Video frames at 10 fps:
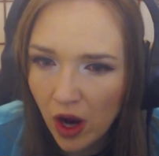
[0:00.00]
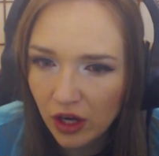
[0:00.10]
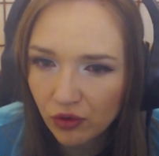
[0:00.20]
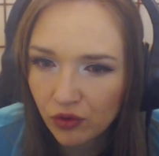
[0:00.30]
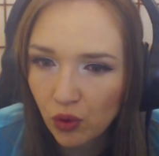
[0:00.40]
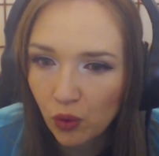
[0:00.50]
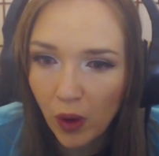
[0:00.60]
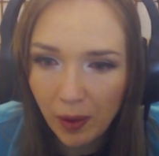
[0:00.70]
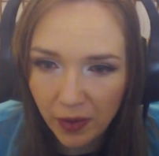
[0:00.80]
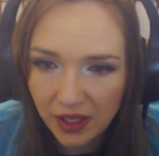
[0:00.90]
one of
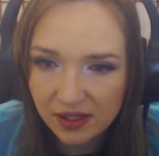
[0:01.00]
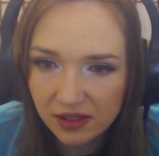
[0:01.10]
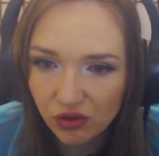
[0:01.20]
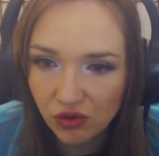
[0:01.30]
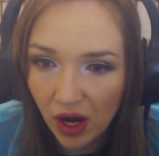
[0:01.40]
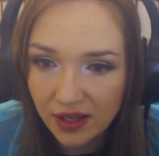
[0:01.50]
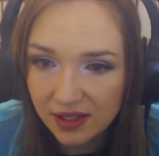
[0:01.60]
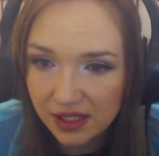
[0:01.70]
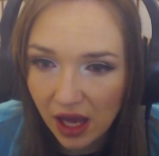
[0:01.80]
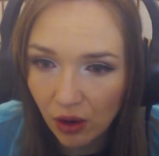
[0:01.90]
your weapons
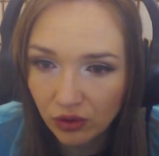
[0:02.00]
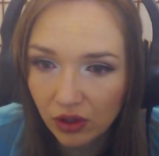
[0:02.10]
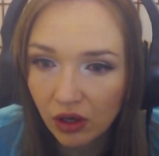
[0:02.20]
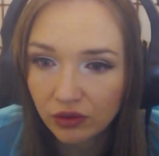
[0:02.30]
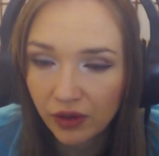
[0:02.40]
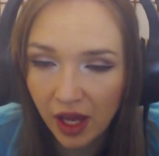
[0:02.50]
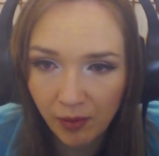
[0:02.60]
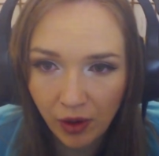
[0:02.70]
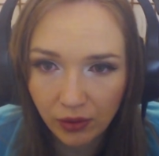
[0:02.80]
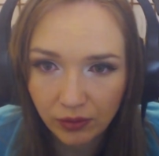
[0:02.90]
runs out of
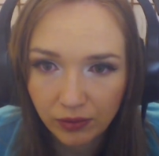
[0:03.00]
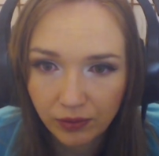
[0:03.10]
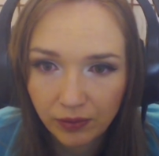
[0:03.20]
ammo.